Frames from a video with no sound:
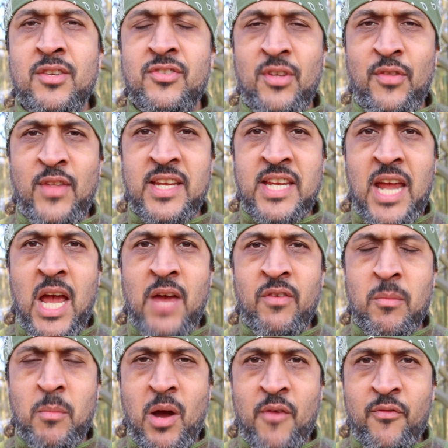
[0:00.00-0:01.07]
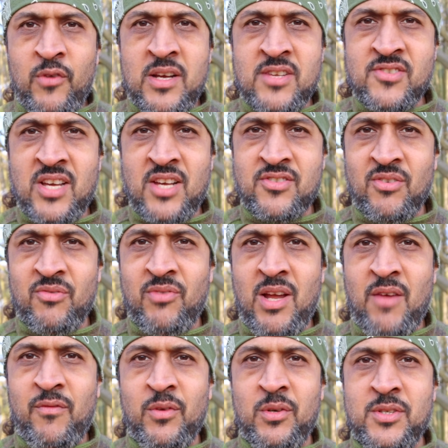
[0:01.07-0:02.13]
So there you have it, my friends. That is a
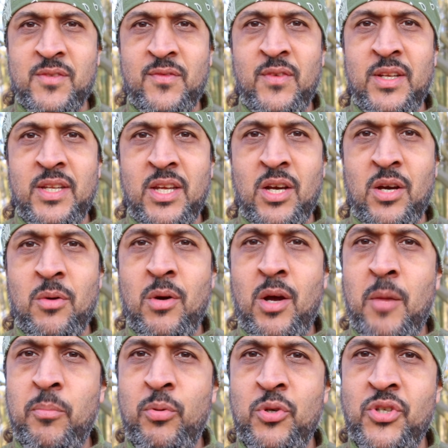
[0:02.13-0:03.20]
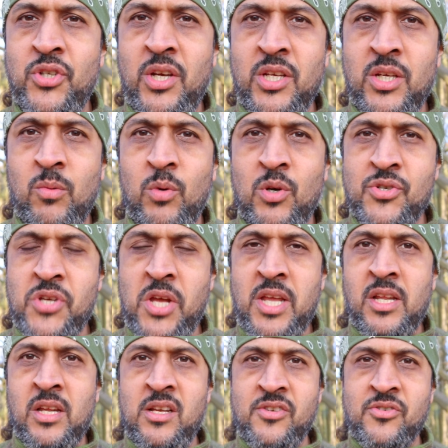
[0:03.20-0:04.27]
wrap for this video. I appreciate you watching,
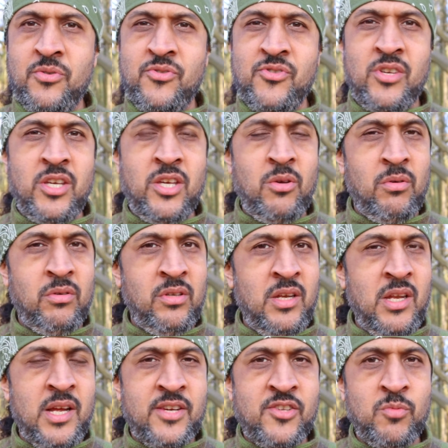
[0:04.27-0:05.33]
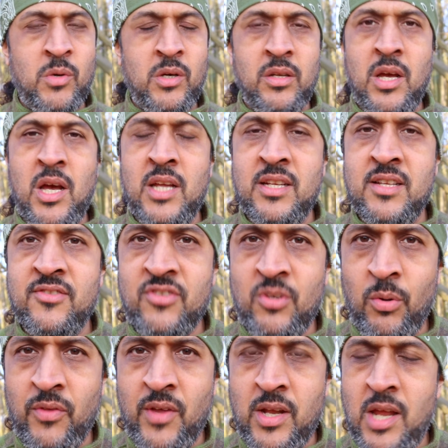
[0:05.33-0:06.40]
and I shall see you on the next one. And
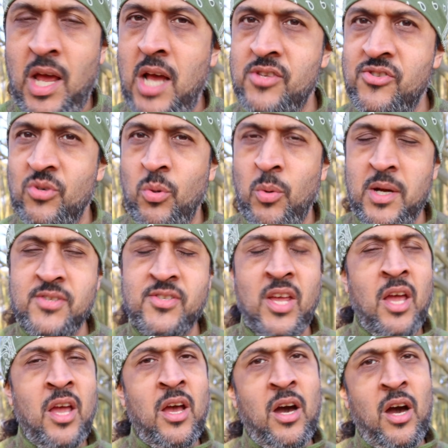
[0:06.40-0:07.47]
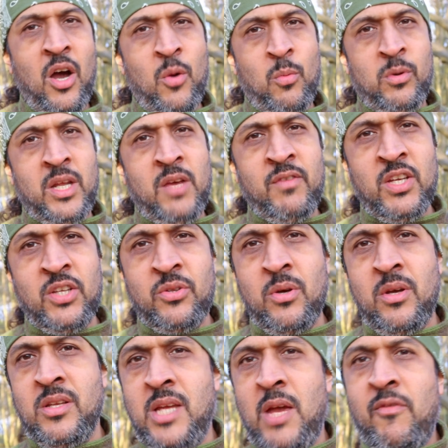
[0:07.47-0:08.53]
until then, as always, I hope whatever you're
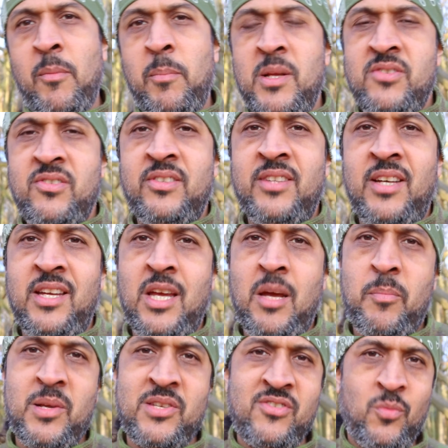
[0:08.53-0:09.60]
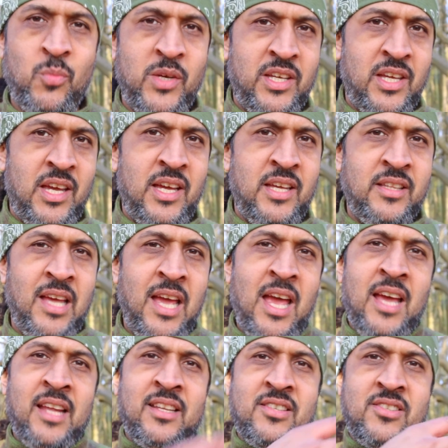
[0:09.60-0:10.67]
doing, you have a blessed day, a blessed week ahead.
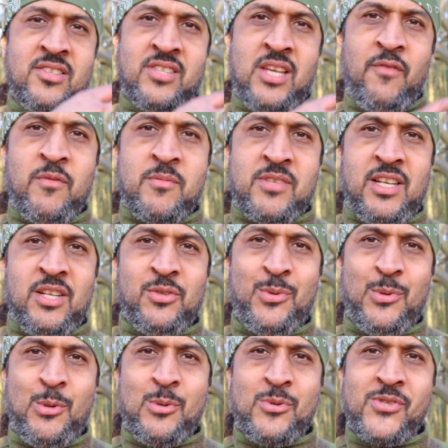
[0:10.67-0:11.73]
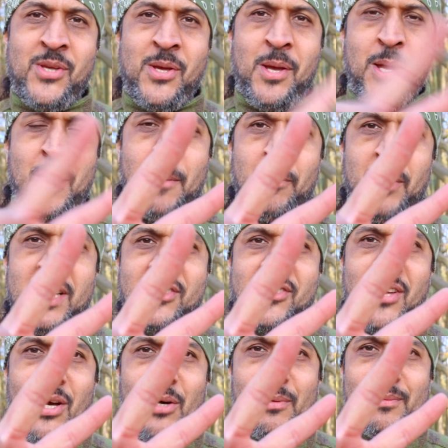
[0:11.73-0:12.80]
This is Zed from Outdoors. Peace out.